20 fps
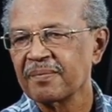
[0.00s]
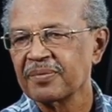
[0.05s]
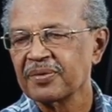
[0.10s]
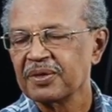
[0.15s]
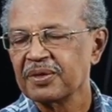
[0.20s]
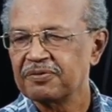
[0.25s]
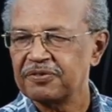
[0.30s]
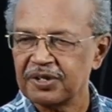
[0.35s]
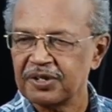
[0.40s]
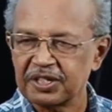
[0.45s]

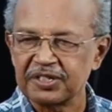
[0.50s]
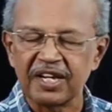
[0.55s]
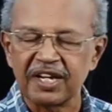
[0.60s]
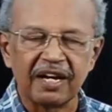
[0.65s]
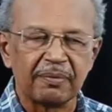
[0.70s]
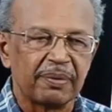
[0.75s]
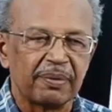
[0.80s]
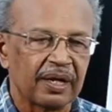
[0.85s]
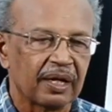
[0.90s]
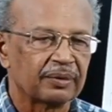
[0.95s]
For
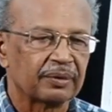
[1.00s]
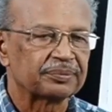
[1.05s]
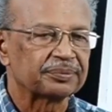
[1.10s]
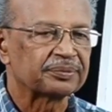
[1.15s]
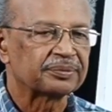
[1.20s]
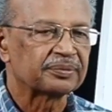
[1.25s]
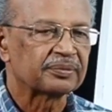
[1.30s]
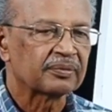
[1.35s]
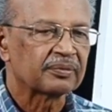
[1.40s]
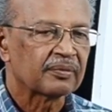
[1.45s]
example,
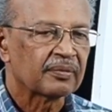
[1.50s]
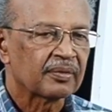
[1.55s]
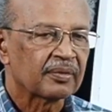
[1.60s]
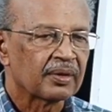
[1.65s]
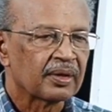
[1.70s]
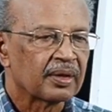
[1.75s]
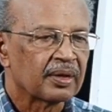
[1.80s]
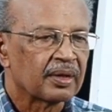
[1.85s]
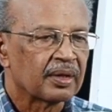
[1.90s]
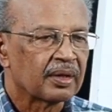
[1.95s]

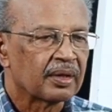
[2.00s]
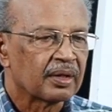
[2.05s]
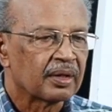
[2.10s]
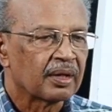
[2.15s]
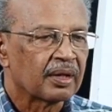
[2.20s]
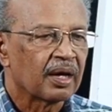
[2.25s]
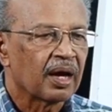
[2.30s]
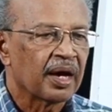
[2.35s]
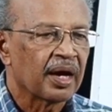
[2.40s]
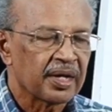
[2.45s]

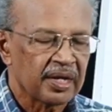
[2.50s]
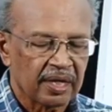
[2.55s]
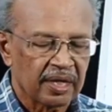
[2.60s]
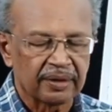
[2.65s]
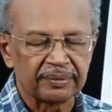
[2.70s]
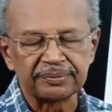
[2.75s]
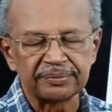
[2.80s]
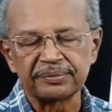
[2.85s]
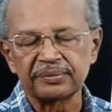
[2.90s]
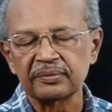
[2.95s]
I,
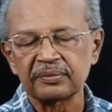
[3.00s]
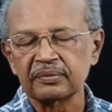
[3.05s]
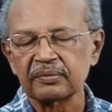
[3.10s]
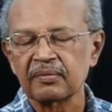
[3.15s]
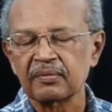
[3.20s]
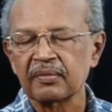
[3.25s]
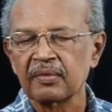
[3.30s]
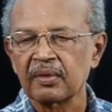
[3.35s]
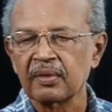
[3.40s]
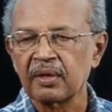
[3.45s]

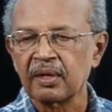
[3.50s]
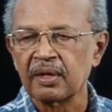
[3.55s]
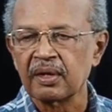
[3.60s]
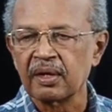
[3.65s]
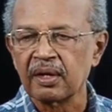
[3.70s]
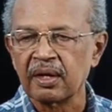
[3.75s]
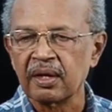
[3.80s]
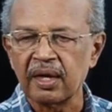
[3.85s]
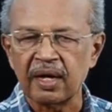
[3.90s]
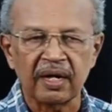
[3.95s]

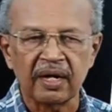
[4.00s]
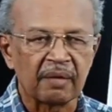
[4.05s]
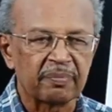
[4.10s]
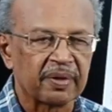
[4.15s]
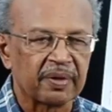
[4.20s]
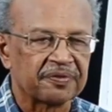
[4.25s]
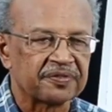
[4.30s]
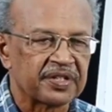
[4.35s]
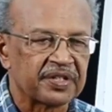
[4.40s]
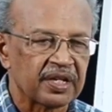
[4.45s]
a cup
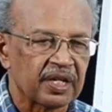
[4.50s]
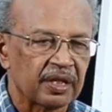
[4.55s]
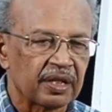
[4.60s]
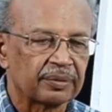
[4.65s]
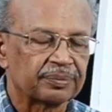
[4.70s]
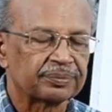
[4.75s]
of tea.